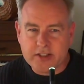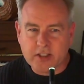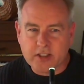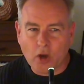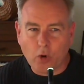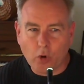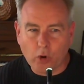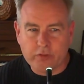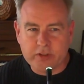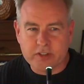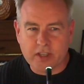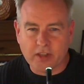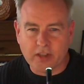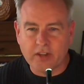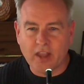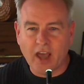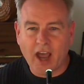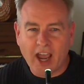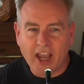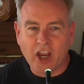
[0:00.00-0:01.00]
So all of a
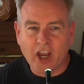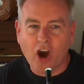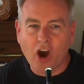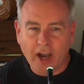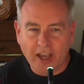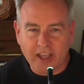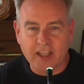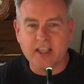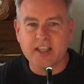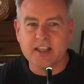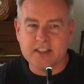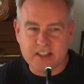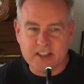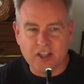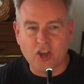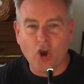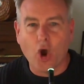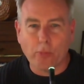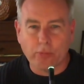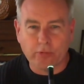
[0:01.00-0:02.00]
sudden, AI is
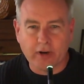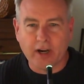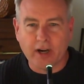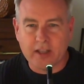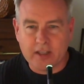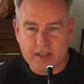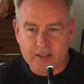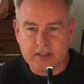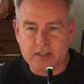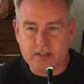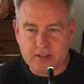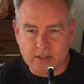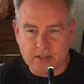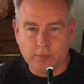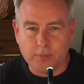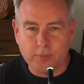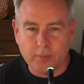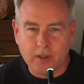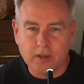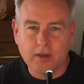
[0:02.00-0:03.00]
the operating
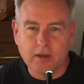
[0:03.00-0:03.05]
system,